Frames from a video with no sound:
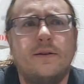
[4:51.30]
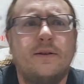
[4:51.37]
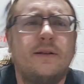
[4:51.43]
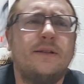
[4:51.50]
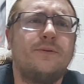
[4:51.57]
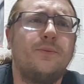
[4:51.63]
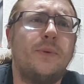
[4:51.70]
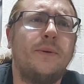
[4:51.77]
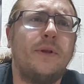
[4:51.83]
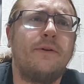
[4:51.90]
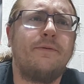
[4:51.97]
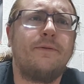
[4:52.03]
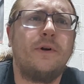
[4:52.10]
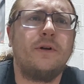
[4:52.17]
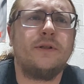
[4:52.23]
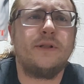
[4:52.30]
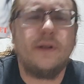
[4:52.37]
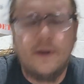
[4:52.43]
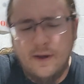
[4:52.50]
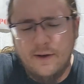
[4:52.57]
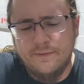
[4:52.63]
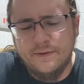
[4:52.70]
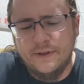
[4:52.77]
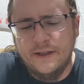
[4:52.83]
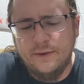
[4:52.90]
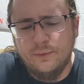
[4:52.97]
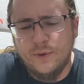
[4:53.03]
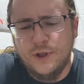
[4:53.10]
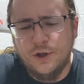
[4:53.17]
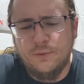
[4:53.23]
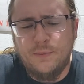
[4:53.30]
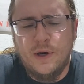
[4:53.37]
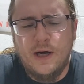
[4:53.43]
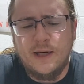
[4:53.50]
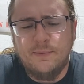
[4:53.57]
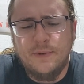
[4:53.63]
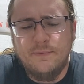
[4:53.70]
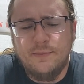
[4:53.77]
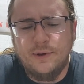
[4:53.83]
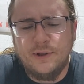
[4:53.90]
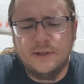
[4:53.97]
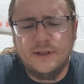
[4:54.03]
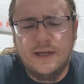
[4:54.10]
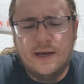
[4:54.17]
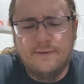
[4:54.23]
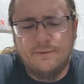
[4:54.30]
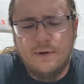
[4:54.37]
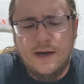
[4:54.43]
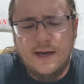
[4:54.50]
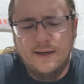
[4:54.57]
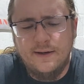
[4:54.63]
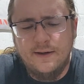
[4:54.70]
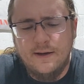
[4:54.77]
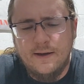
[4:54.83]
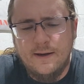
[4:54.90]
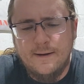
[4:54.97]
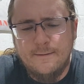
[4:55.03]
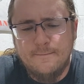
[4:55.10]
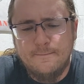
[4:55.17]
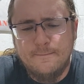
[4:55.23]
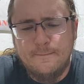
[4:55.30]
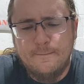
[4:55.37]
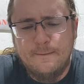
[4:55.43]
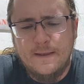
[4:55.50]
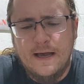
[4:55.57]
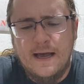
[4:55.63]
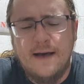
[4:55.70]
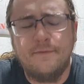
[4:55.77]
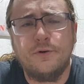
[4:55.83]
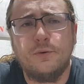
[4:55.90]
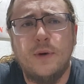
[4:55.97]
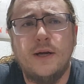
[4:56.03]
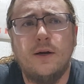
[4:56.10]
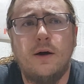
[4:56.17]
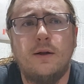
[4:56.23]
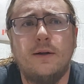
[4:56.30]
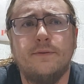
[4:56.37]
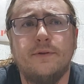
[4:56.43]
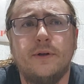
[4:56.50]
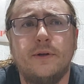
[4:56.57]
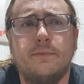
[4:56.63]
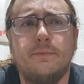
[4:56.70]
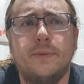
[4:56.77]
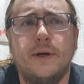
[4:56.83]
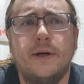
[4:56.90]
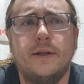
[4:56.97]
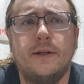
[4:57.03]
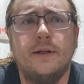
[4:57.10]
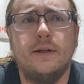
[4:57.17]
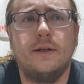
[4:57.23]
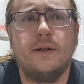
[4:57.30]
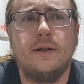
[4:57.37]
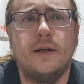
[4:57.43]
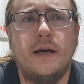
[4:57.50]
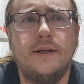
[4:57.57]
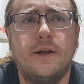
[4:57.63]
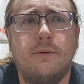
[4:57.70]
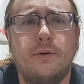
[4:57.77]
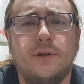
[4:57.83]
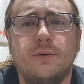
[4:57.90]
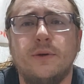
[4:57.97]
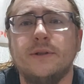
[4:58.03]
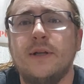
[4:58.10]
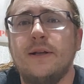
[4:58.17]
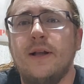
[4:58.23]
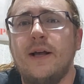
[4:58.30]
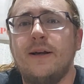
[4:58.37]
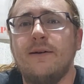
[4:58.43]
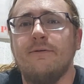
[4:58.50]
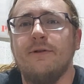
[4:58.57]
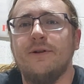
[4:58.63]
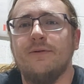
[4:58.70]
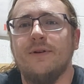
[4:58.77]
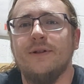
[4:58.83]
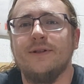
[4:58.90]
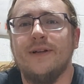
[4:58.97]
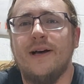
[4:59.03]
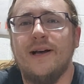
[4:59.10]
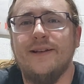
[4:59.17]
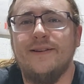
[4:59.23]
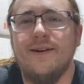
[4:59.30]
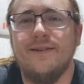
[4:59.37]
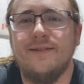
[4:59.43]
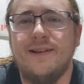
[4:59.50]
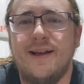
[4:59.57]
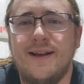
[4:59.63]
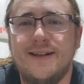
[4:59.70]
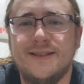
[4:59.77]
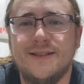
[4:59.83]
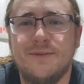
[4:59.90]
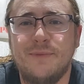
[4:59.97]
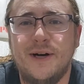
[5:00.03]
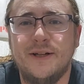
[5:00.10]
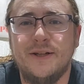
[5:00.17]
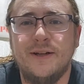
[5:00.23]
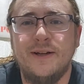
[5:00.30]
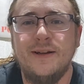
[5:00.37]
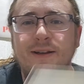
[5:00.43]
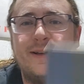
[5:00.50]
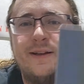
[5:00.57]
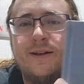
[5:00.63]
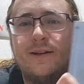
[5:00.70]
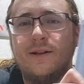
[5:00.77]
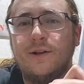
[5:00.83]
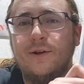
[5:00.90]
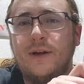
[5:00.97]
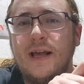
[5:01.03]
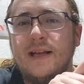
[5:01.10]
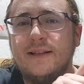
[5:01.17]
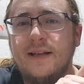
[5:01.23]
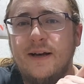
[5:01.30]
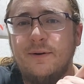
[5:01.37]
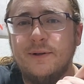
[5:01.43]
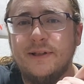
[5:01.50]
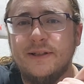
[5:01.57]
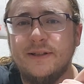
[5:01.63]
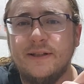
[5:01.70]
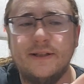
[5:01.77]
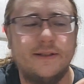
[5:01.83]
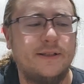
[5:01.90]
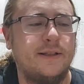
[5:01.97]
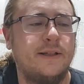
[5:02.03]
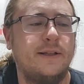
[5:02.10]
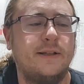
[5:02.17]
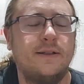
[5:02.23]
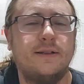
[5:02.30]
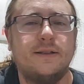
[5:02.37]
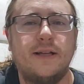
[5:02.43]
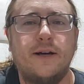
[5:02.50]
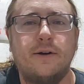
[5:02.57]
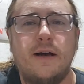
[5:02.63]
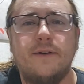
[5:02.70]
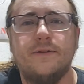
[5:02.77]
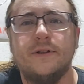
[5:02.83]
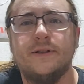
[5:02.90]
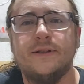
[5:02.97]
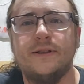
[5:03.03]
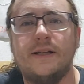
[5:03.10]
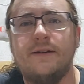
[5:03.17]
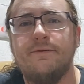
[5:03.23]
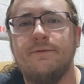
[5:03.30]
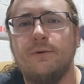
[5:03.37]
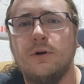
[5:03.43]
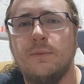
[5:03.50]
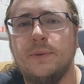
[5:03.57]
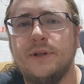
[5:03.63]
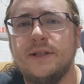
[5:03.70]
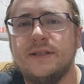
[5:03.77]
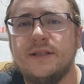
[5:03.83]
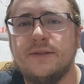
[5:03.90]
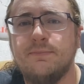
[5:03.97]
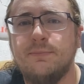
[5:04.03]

This will be the first of the Richard Bachman books that I've read. I haven't read all of them, but I know which ones I like and which ones I don't like so much. you can't tell what this is because I don't have a sleeve for it, but this is